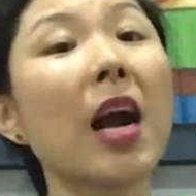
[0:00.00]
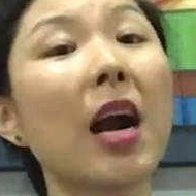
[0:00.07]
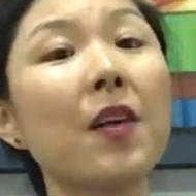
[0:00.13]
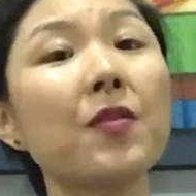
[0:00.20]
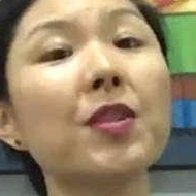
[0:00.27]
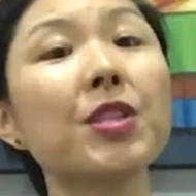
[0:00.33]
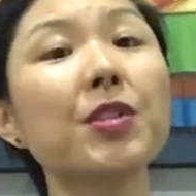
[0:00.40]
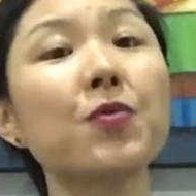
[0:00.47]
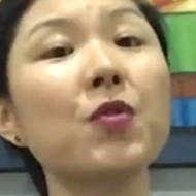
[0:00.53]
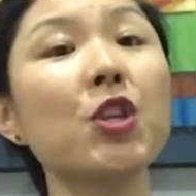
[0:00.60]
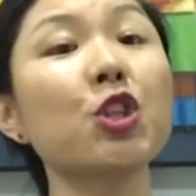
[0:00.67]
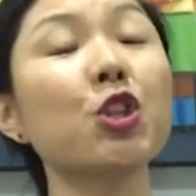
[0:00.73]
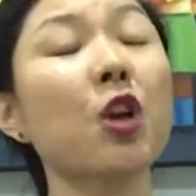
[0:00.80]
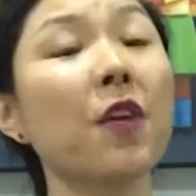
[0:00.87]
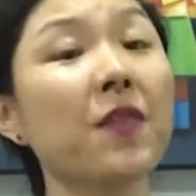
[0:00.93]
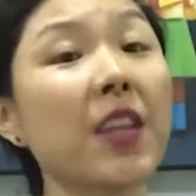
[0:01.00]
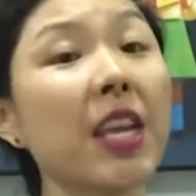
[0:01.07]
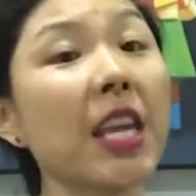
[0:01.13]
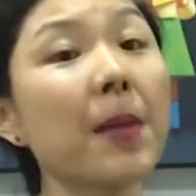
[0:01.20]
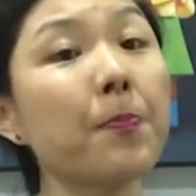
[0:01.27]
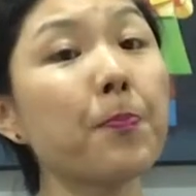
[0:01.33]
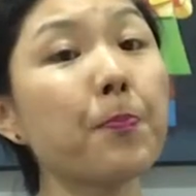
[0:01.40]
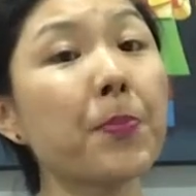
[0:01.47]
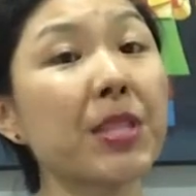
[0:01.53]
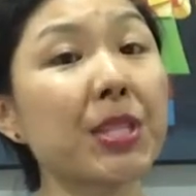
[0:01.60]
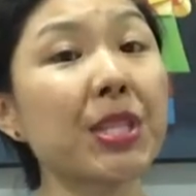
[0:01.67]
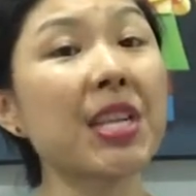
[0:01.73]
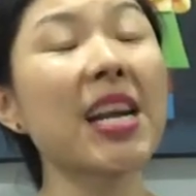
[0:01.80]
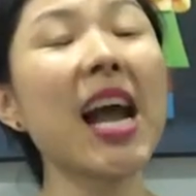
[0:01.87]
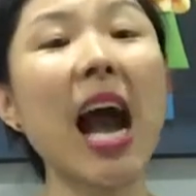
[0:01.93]
covers the region of the
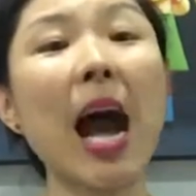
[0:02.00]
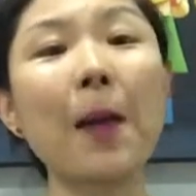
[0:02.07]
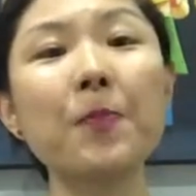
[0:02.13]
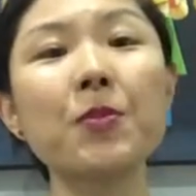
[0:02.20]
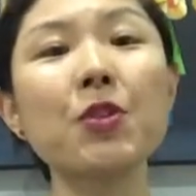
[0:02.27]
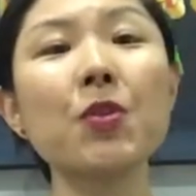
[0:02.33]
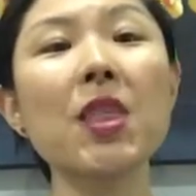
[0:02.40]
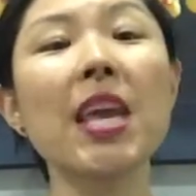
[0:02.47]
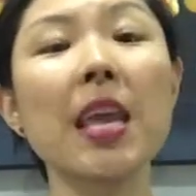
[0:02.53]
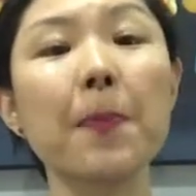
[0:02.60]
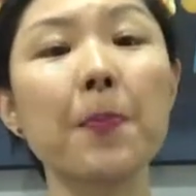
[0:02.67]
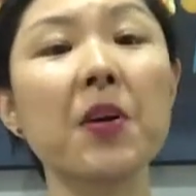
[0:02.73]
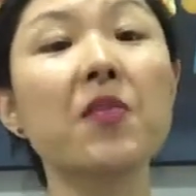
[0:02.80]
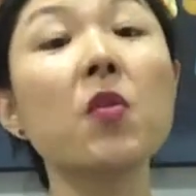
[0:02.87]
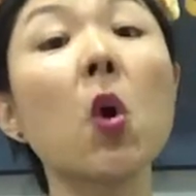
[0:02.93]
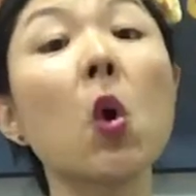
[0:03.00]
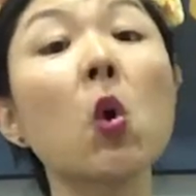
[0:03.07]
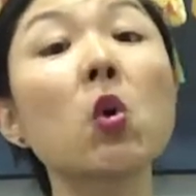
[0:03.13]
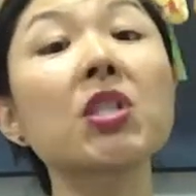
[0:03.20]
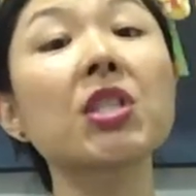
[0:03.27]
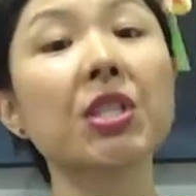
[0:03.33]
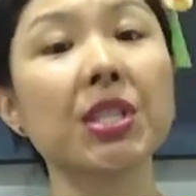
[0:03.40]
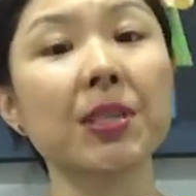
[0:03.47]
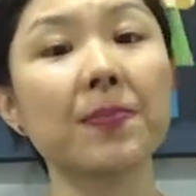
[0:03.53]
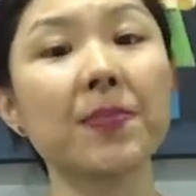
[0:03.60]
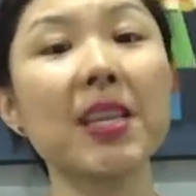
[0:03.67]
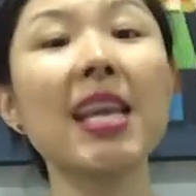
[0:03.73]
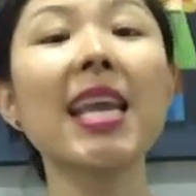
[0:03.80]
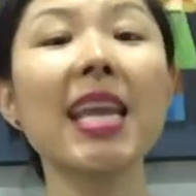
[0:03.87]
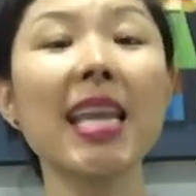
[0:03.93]
hips up to the hip folds.
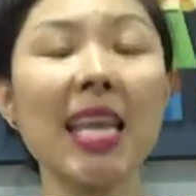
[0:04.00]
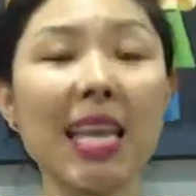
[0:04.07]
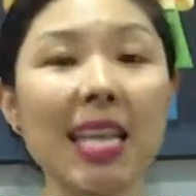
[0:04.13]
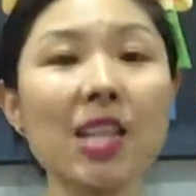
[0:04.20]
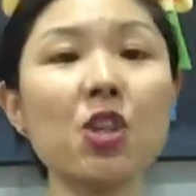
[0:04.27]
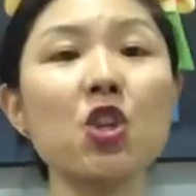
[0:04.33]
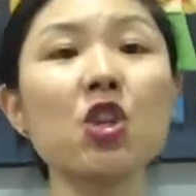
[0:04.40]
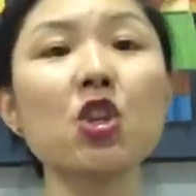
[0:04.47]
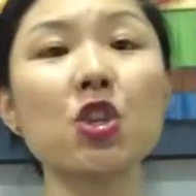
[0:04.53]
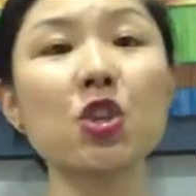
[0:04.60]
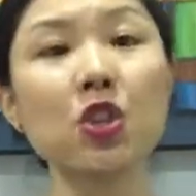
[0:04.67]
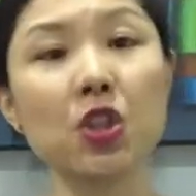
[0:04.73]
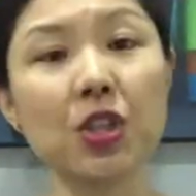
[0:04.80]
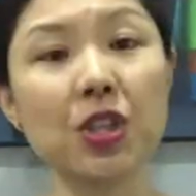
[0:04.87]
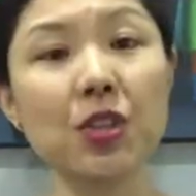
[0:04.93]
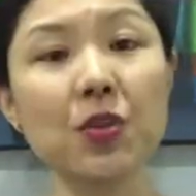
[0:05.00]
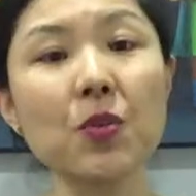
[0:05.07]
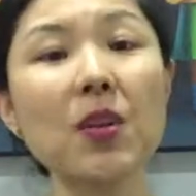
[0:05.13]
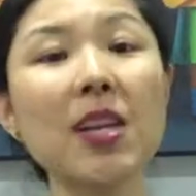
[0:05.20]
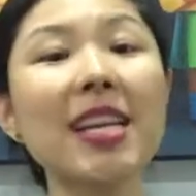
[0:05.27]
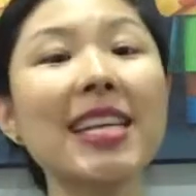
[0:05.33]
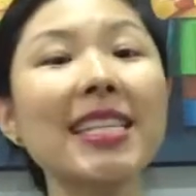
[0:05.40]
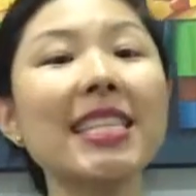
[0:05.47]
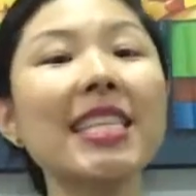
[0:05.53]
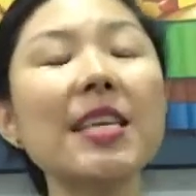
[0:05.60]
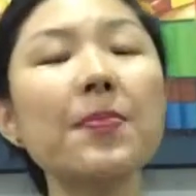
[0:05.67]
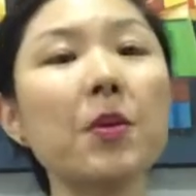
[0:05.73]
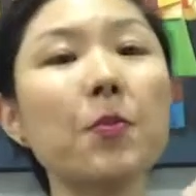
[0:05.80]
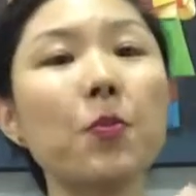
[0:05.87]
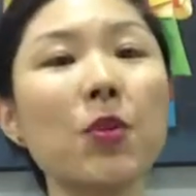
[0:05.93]
In Jyutsu,
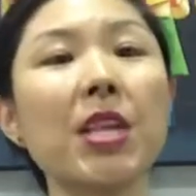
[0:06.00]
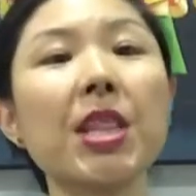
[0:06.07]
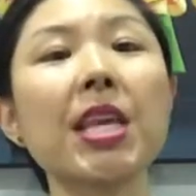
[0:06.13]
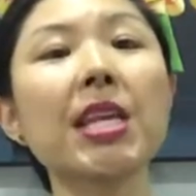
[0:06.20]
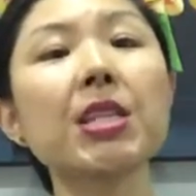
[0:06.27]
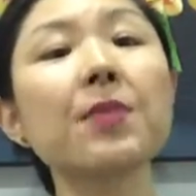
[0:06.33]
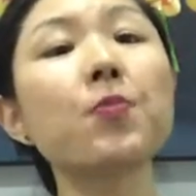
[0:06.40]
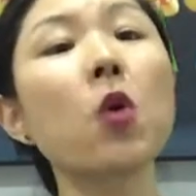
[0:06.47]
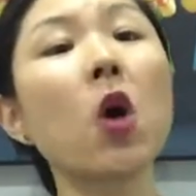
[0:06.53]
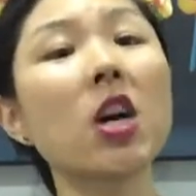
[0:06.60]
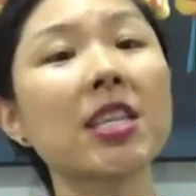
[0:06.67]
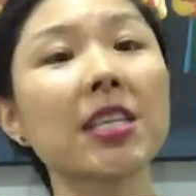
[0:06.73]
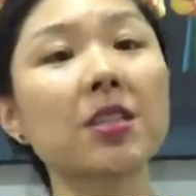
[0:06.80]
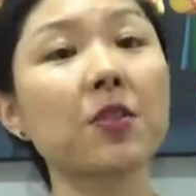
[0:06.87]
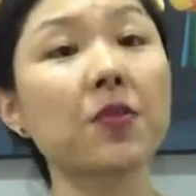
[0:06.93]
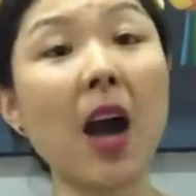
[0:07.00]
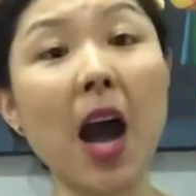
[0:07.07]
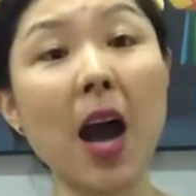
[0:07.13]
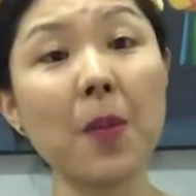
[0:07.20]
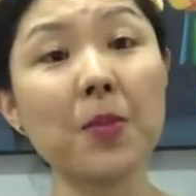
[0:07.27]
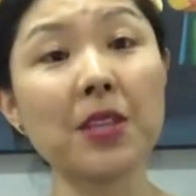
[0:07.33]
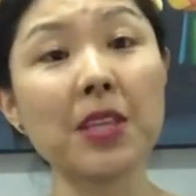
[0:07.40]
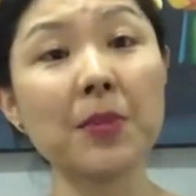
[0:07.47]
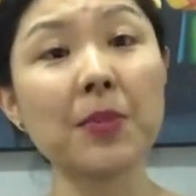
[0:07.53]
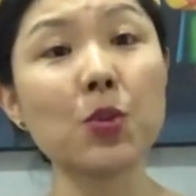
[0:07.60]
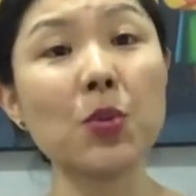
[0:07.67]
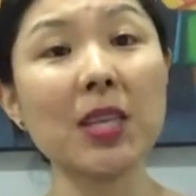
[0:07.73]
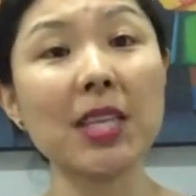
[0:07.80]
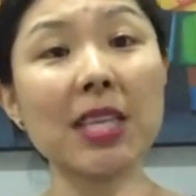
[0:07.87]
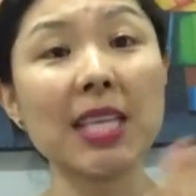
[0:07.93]
deep breathing is a product of harmony
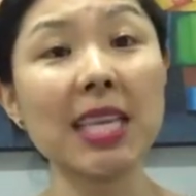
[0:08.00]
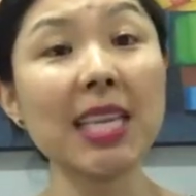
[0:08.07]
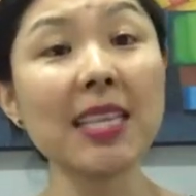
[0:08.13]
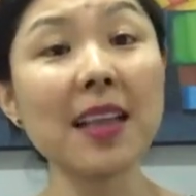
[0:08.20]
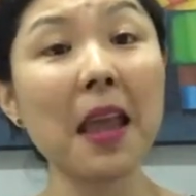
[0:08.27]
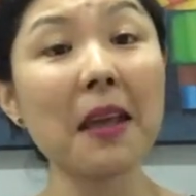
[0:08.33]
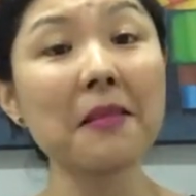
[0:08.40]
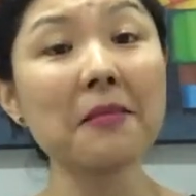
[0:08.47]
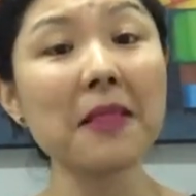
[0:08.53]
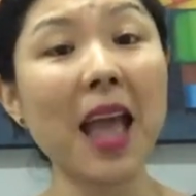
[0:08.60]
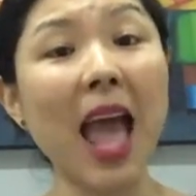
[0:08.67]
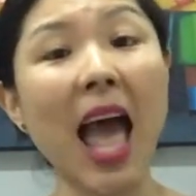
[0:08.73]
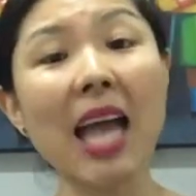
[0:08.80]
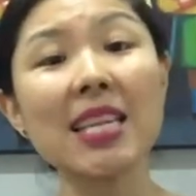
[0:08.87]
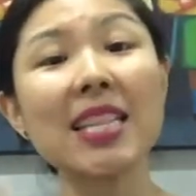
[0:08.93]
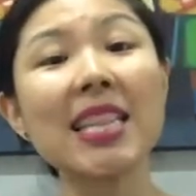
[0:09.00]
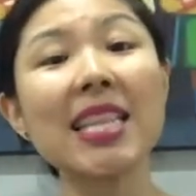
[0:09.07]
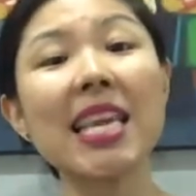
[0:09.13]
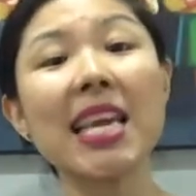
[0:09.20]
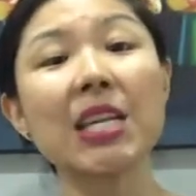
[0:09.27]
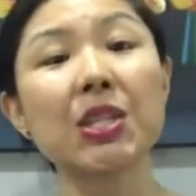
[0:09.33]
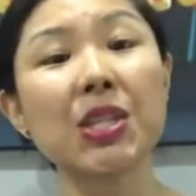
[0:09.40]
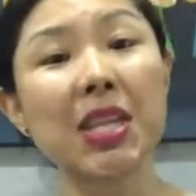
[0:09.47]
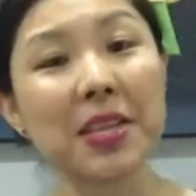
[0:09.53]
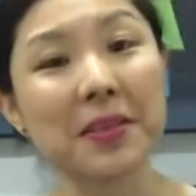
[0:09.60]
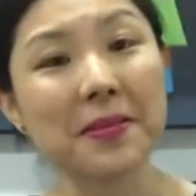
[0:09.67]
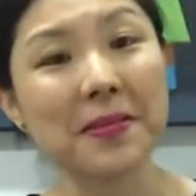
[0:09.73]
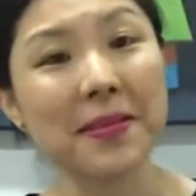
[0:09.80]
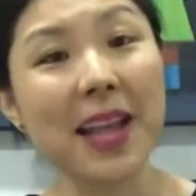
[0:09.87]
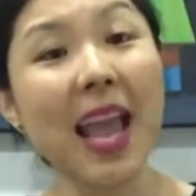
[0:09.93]
between the inhale and the exhale,
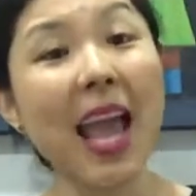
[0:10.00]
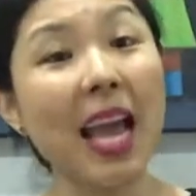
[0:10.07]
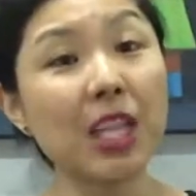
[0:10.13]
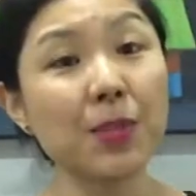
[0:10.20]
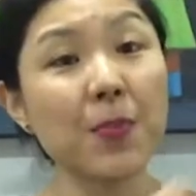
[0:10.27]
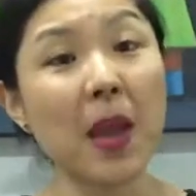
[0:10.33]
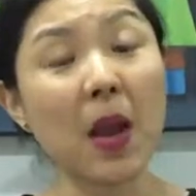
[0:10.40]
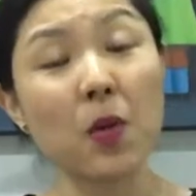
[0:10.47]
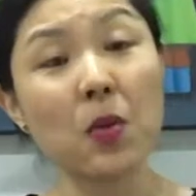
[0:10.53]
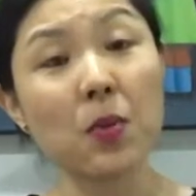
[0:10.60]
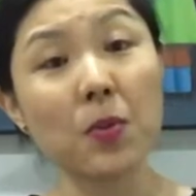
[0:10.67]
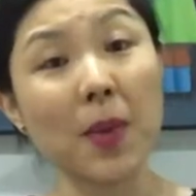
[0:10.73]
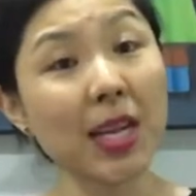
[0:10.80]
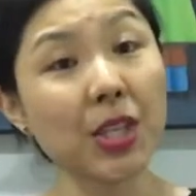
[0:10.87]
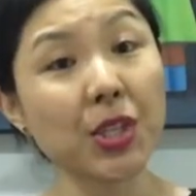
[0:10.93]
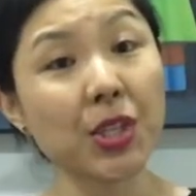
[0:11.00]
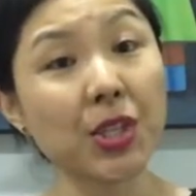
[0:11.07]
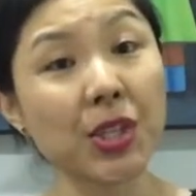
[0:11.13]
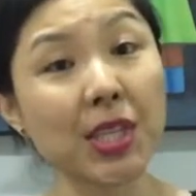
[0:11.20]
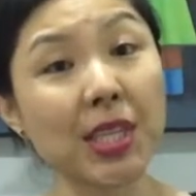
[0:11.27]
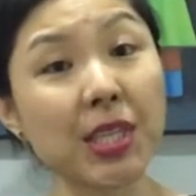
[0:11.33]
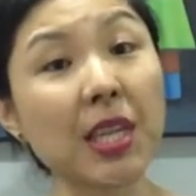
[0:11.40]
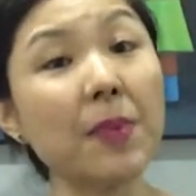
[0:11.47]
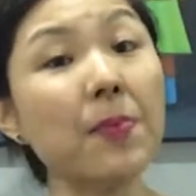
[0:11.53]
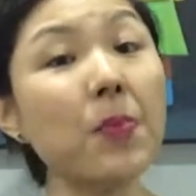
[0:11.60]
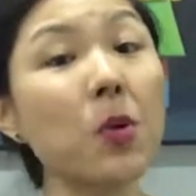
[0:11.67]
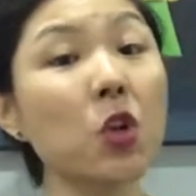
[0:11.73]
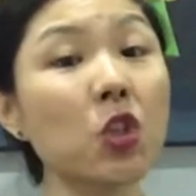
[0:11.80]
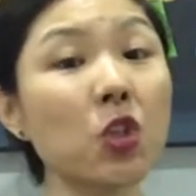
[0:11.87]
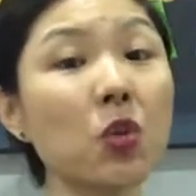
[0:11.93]
as Mary Burmeister says in
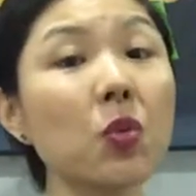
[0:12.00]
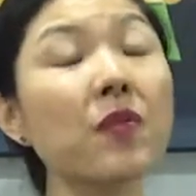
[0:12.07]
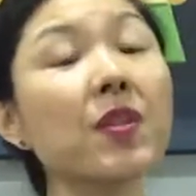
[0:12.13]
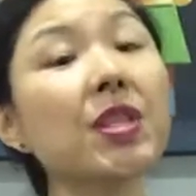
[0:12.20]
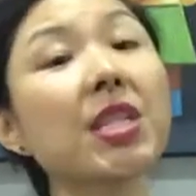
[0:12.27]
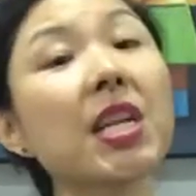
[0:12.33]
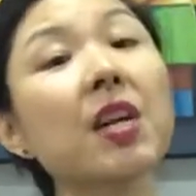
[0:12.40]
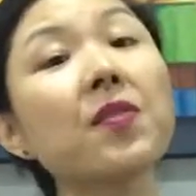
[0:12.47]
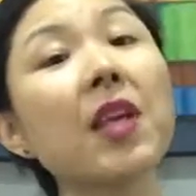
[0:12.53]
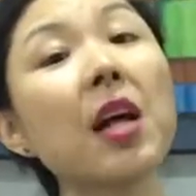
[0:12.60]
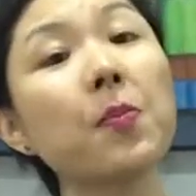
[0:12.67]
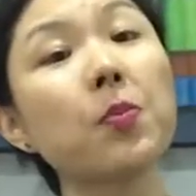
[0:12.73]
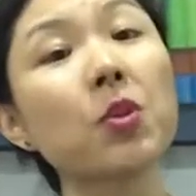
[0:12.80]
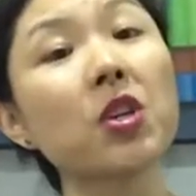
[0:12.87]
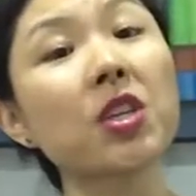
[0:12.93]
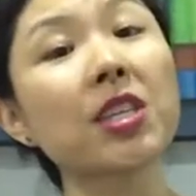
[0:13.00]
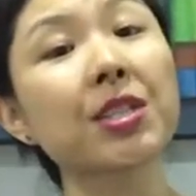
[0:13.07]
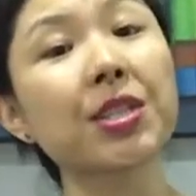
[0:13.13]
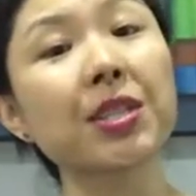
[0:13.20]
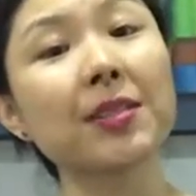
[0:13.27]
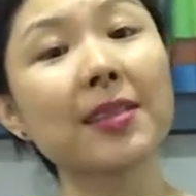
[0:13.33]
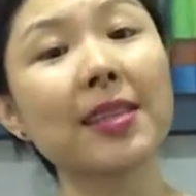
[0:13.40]
Book 2 of the Self-Help books.